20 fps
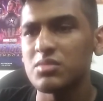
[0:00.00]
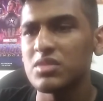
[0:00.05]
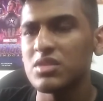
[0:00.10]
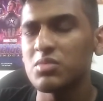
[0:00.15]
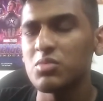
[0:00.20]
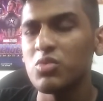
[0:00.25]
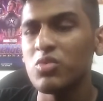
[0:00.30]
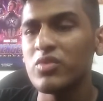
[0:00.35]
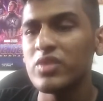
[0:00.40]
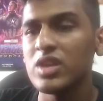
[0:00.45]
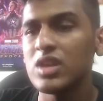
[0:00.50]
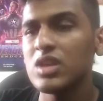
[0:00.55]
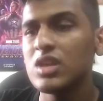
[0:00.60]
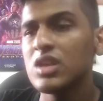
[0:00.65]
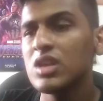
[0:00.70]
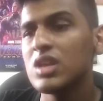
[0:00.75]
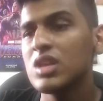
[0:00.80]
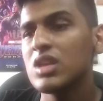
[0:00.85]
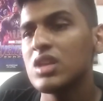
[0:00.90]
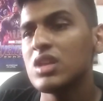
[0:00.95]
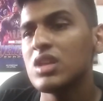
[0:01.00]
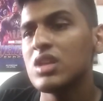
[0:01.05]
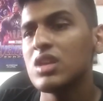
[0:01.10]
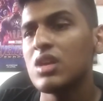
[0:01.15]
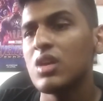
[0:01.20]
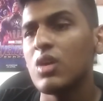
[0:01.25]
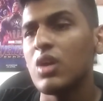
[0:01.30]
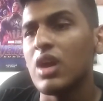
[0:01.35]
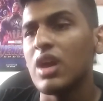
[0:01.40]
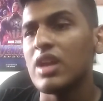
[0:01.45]
movie,
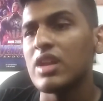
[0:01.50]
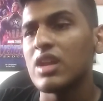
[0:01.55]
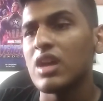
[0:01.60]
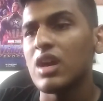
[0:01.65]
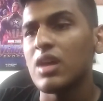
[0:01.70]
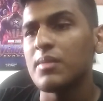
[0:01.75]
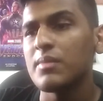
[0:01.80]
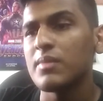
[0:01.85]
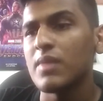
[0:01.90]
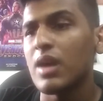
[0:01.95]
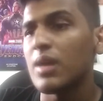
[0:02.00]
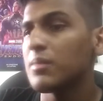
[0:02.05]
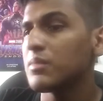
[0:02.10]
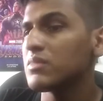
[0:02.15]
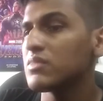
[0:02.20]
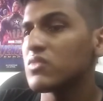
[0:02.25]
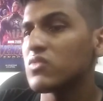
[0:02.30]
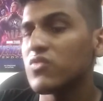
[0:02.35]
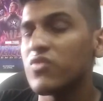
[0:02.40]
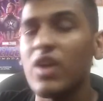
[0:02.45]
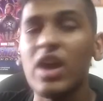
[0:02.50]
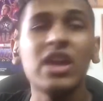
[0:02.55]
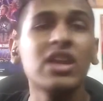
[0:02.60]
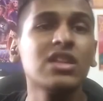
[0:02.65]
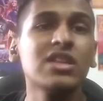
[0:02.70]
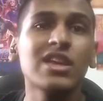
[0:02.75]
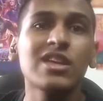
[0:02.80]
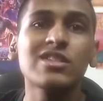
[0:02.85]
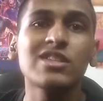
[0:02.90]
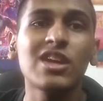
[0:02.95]
and I'm
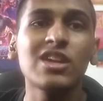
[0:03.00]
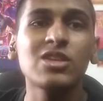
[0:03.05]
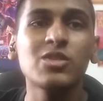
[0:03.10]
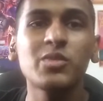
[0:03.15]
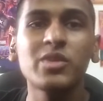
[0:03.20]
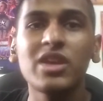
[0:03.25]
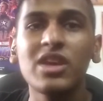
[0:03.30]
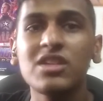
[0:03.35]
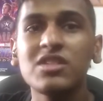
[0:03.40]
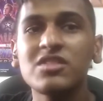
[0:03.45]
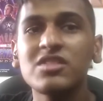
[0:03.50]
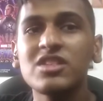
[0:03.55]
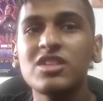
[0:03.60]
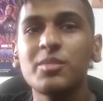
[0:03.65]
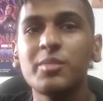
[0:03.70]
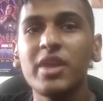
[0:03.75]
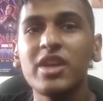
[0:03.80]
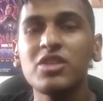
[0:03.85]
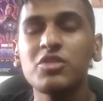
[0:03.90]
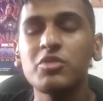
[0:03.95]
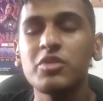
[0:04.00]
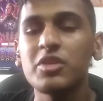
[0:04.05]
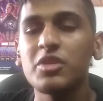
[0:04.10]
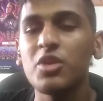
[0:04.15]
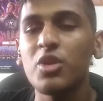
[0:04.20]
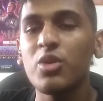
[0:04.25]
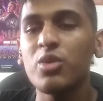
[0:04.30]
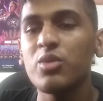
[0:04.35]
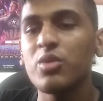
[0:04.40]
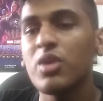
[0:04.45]
finally excited we get to see the Mandarin,
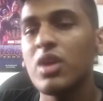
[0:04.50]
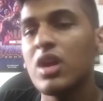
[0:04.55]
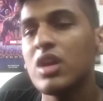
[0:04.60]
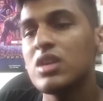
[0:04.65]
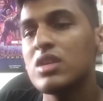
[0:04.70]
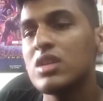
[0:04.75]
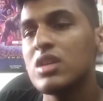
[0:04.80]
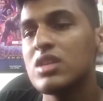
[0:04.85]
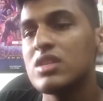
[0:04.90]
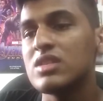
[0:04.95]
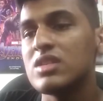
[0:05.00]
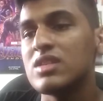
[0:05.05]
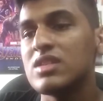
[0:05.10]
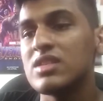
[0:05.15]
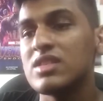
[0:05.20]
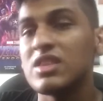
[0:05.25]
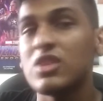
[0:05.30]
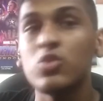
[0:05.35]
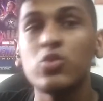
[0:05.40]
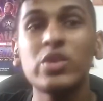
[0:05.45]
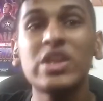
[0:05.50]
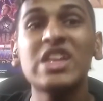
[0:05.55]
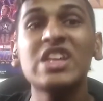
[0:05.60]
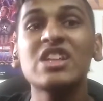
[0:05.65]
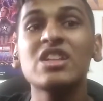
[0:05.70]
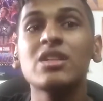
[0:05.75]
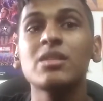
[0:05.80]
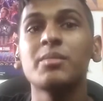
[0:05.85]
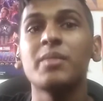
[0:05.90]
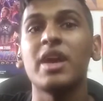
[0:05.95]
the
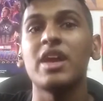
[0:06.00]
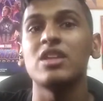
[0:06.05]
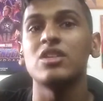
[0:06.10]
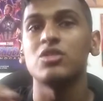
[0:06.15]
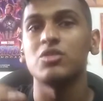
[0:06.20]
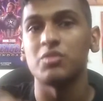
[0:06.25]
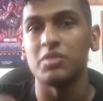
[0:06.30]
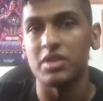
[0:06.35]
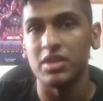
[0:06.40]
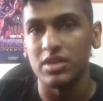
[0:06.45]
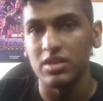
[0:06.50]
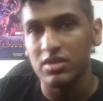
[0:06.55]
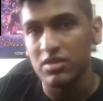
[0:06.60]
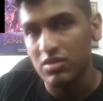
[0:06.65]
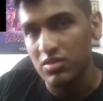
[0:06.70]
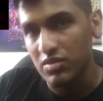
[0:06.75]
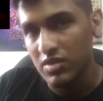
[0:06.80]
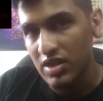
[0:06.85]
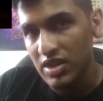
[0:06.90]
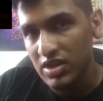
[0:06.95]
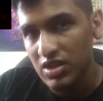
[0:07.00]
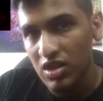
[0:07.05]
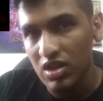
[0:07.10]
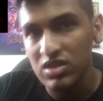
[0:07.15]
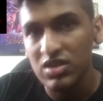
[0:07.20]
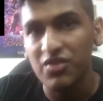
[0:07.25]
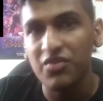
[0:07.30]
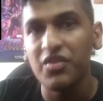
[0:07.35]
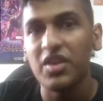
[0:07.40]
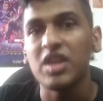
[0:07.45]
real Mandarin, right?
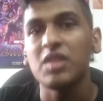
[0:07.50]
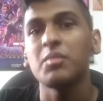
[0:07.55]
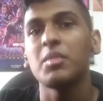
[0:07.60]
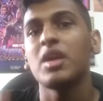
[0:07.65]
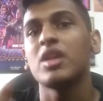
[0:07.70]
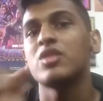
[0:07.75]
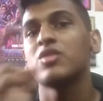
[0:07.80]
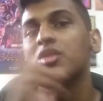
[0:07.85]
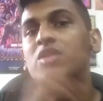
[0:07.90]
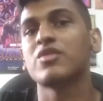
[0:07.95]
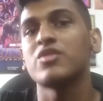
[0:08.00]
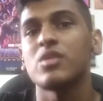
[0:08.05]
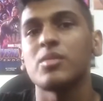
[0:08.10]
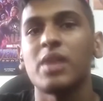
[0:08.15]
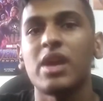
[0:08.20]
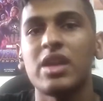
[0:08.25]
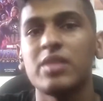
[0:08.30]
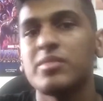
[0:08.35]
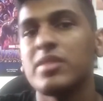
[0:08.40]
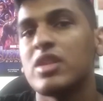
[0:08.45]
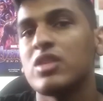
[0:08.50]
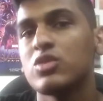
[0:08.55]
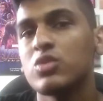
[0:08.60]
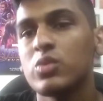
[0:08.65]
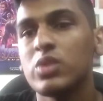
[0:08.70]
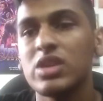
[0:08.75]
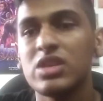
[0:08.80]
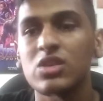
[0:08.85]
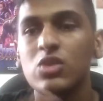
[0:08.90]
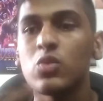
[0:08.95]
Not the fake Mandarin from Iron Man
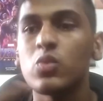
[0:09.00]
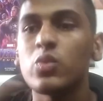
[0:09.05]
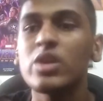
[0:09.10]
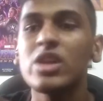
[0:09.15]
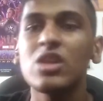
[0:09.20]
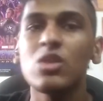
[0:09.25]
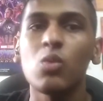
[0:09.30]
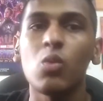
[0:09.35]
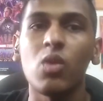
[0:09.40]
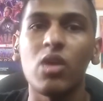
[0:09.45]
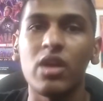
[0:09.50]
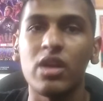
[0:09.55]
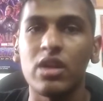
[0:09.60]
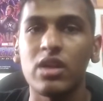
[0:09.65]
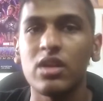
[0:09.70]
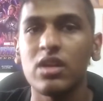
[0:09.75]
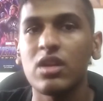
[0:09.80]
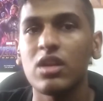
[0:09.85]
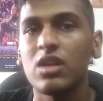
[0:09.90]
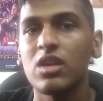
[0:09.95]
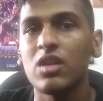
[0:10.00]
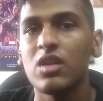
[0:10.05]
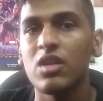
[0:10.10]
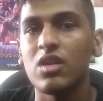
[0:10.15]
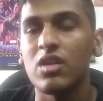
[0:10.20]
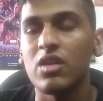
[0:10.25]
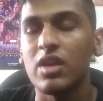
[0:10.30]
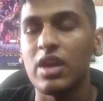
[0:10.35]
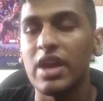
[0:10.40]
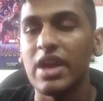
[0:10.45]
3, the real one,
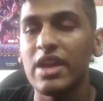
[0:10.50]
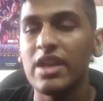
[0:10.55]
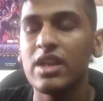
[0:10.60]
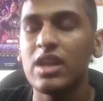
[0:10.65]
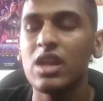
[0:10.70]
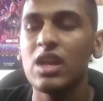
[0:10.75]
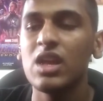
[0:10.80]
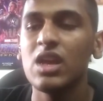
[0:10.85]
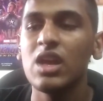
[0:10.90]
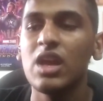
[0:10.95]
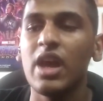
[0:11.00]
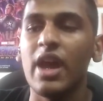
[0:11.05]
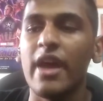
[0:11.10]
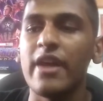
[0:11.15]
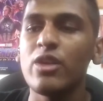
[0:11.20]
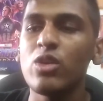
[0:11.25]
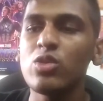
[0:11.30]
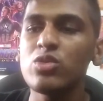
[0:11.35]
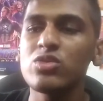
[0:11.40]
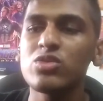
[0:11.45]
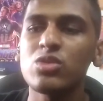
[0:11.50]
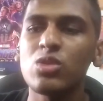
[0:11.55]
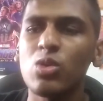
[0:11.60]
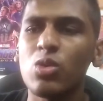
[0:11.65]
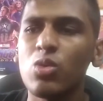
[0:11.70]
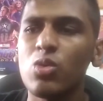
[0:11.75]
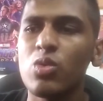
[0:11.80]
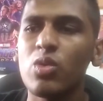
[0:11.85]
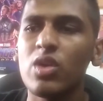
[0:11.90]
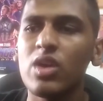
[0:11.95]
right? And
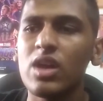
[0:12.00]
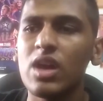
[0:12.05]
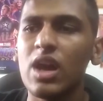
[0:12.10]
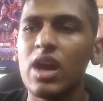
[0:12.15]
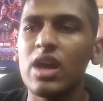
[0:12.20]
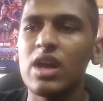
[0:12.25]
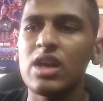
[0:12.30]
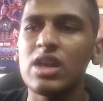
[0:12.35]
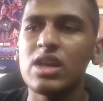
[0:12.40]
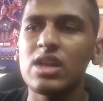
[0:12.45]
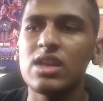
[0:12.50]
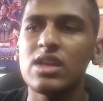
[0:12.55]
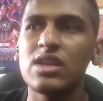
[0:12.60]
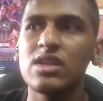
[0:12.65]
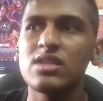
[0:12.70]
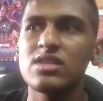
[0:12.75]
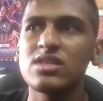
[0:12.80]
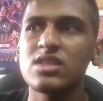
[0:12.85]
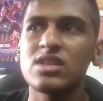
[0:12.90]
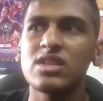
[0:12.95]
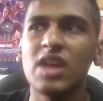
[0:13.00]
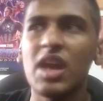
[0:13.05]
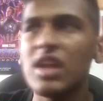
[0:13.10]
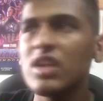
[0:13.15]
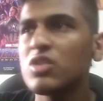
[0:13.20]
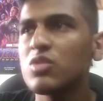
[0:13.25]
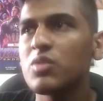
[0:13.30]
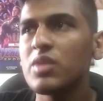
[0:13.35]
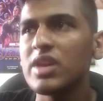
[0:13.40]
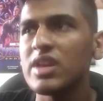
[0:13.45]
also, it's the
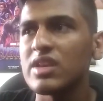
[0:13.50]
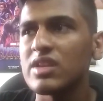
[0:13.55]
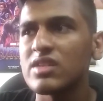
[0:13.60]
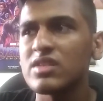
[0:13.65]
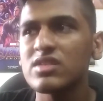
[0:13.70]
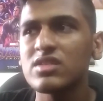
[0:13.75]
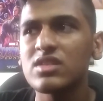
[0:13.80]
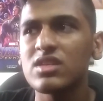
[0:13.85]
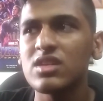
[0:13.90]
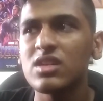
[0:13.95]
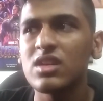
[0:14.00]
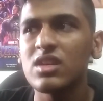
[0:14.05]
10 rings.